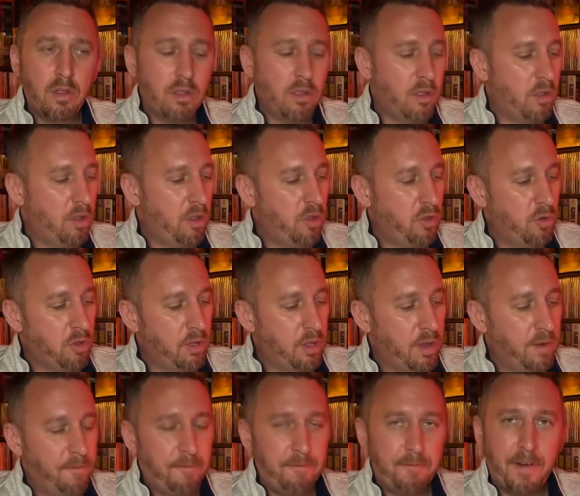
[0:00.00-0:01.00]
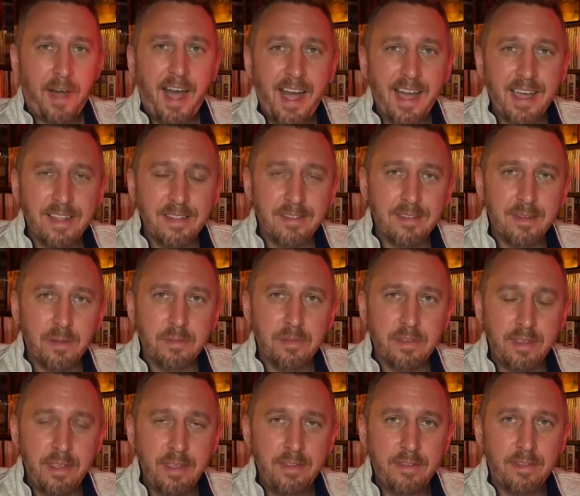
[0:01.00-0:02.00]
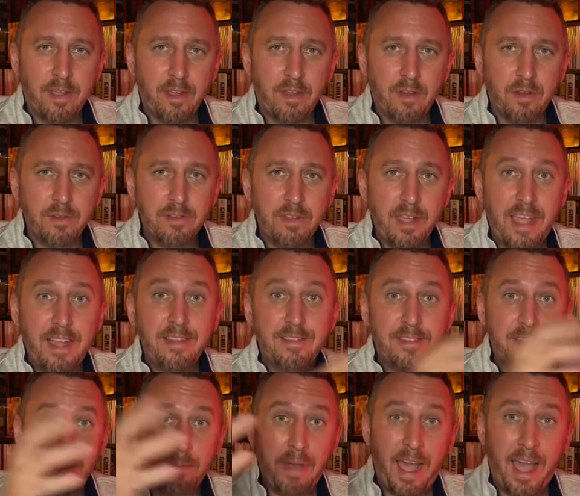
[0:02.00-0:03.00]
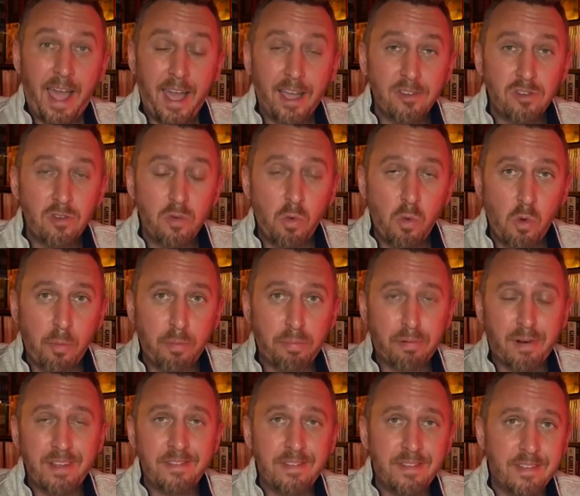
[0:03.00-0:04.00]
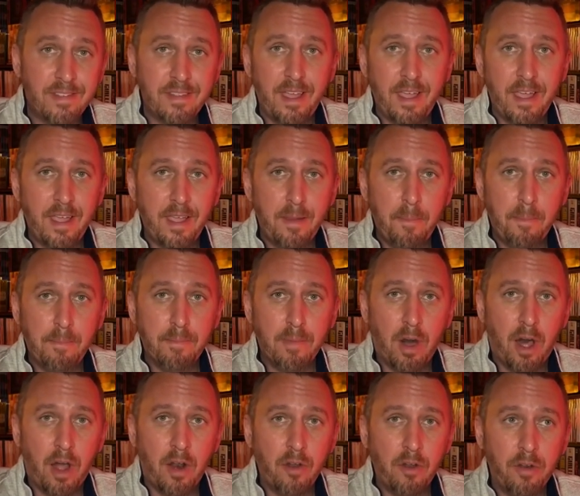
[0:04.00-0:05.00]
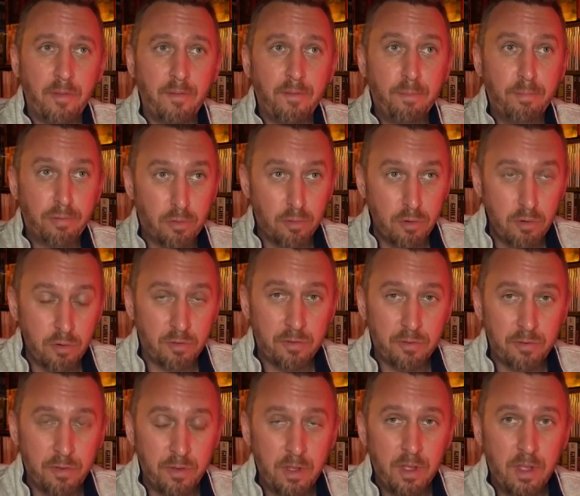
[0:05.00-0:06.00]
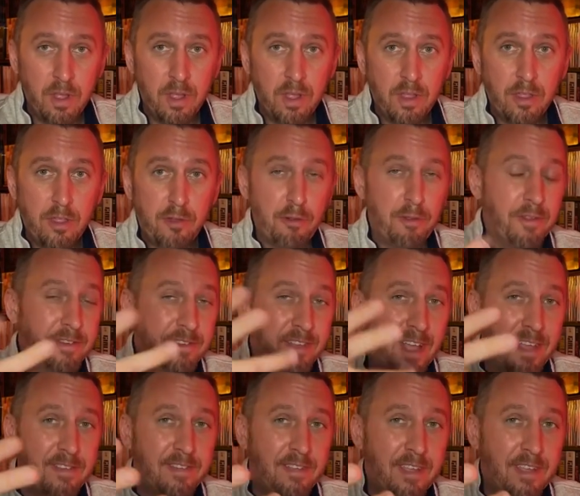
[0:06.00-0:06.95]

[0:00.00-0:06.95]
you can find some details and some actual present day modern proof to the testing that